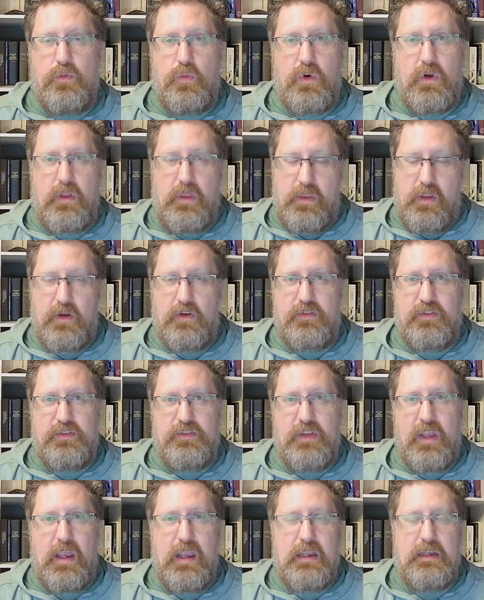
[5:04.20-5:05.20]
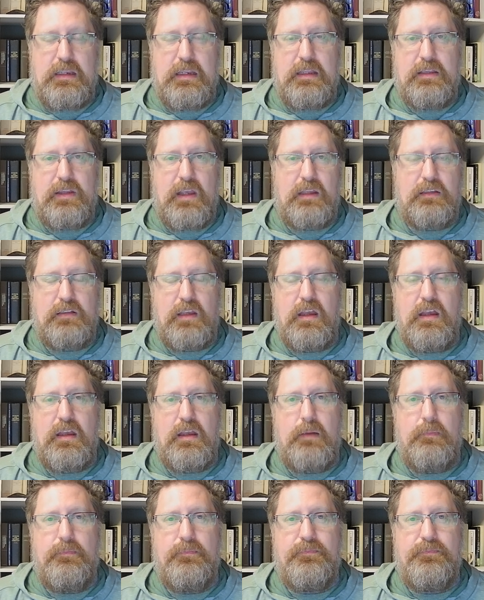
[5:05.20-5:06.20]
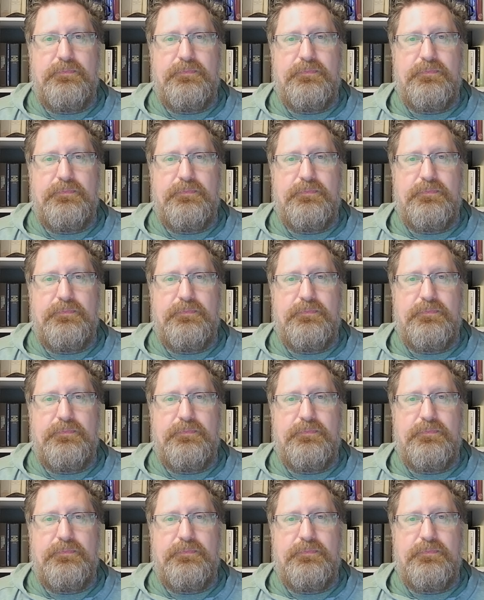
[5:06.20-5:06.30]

were in their society at that time,